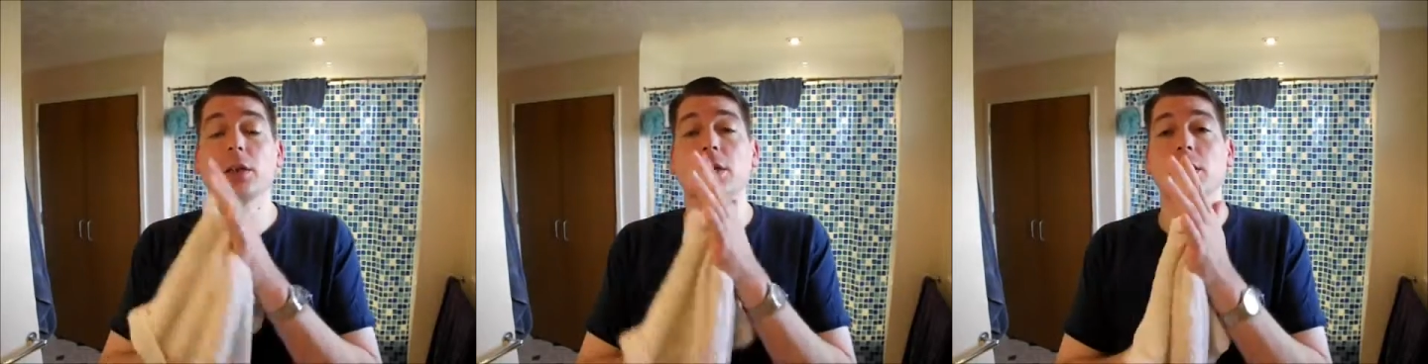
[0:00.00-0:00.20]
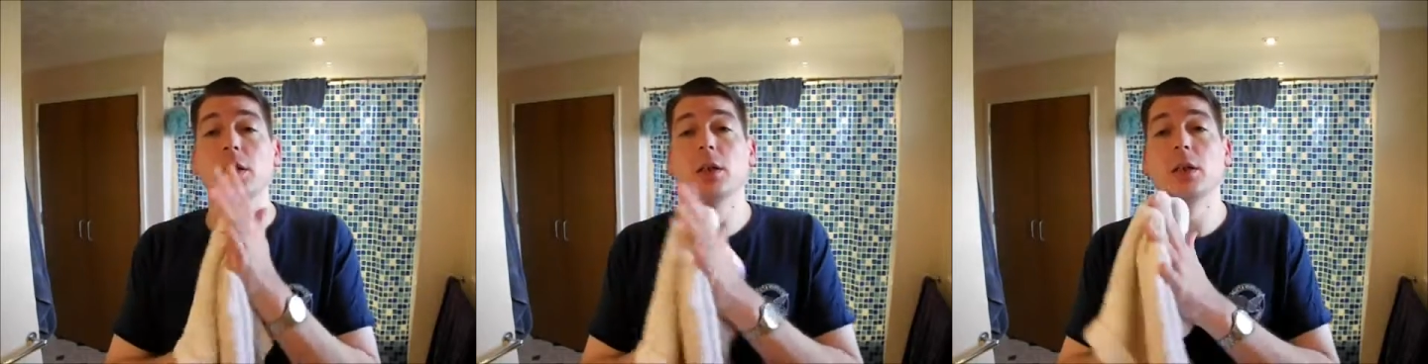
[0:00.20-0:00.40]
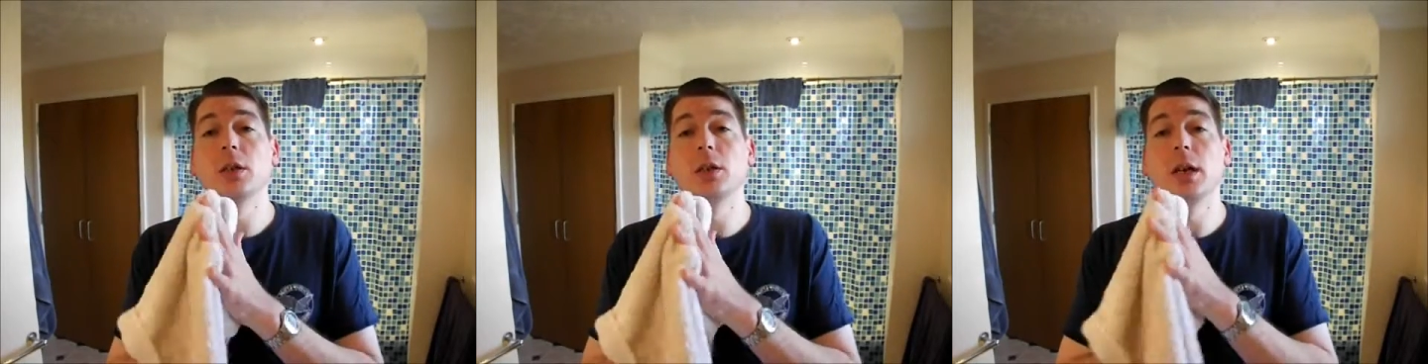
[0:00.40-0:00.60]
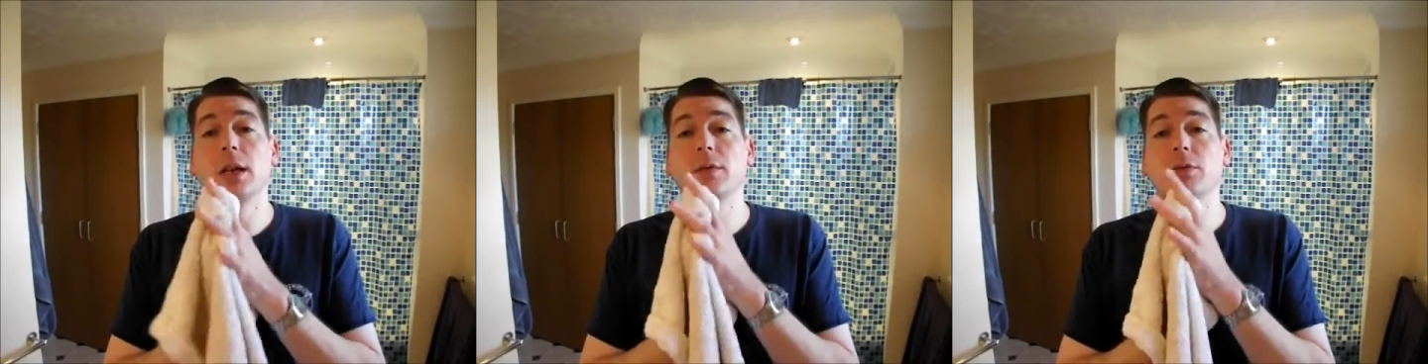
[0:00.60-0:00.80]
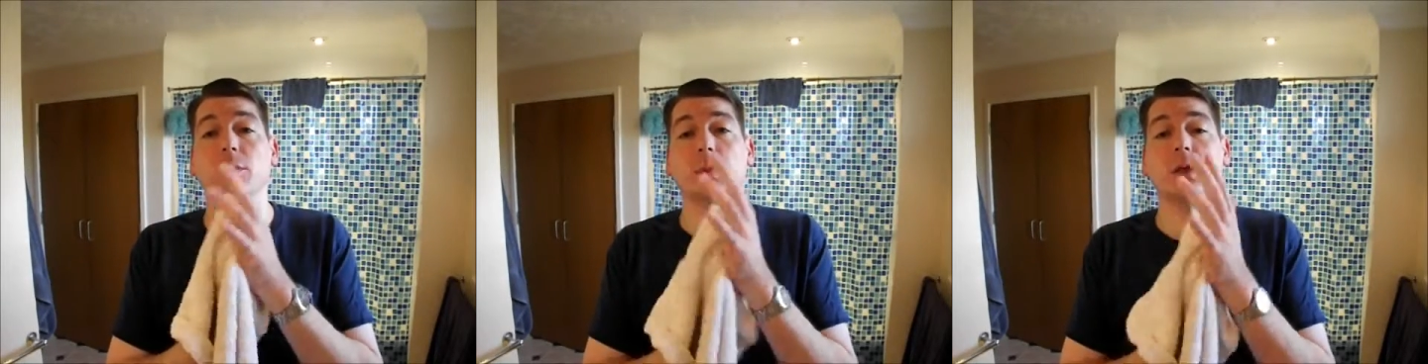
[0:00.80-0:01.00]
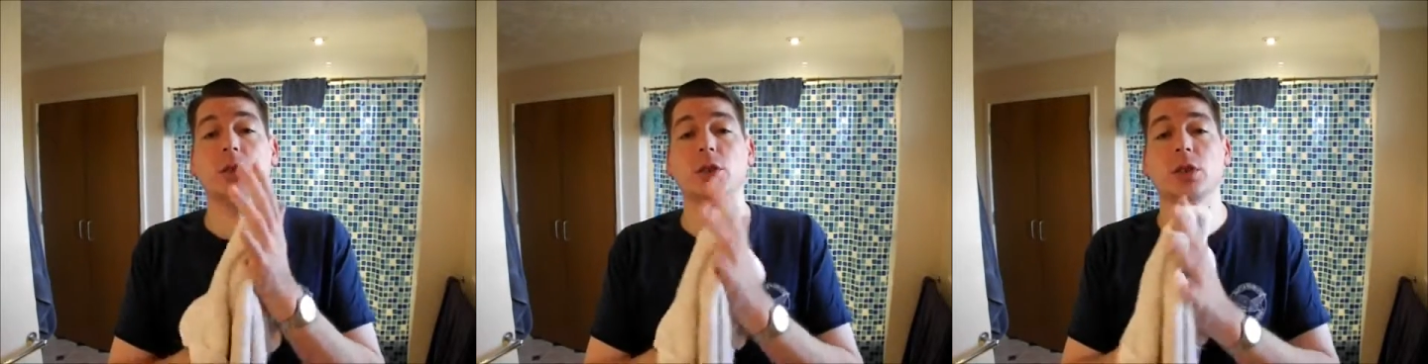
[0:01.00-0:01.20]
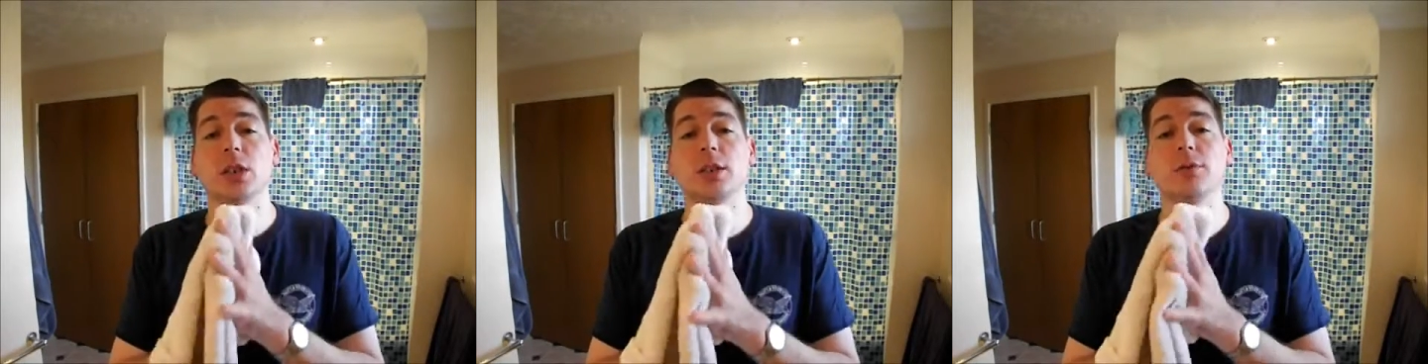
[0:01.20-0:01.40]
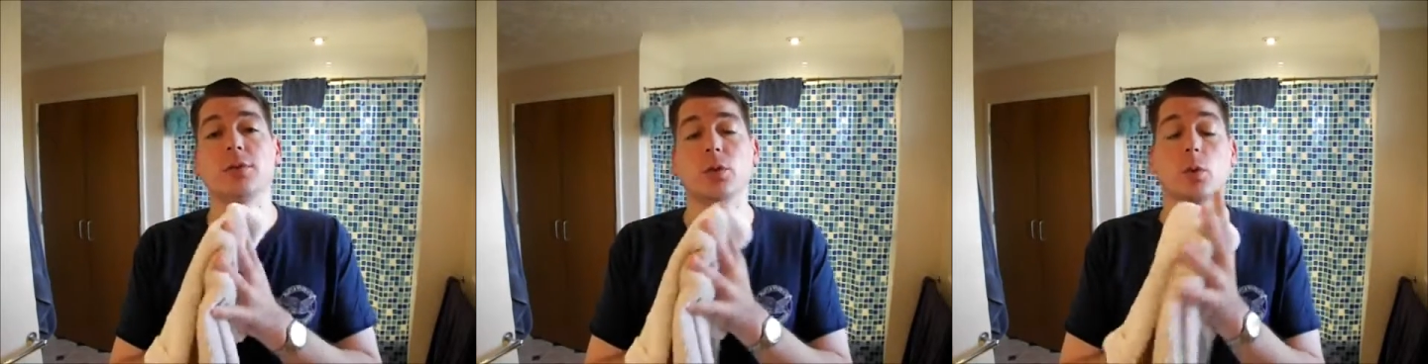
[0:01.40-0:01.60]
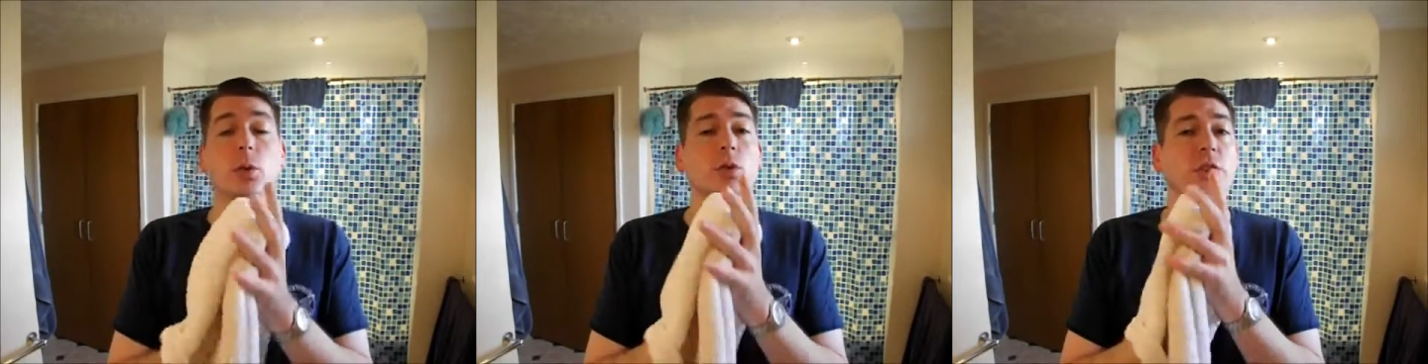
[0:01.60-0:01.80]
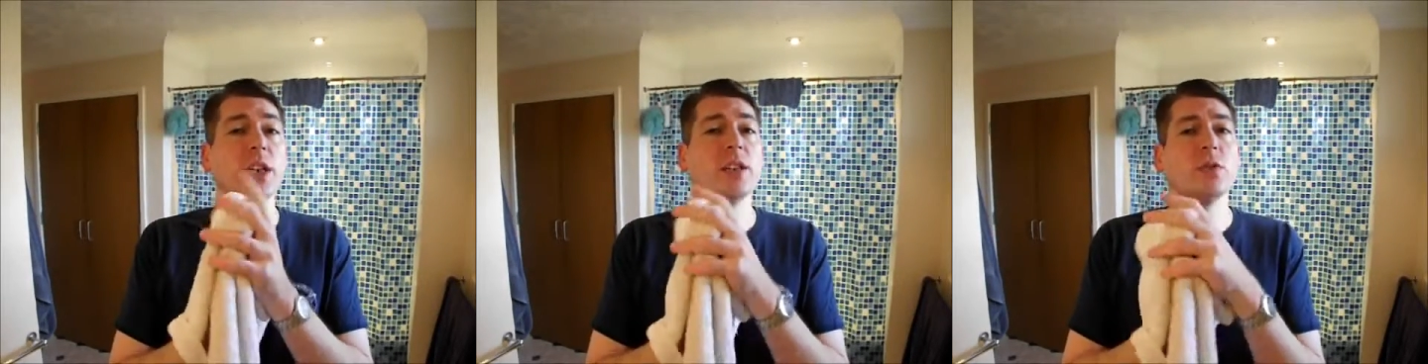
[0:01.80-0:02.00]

Have some good shaves, or take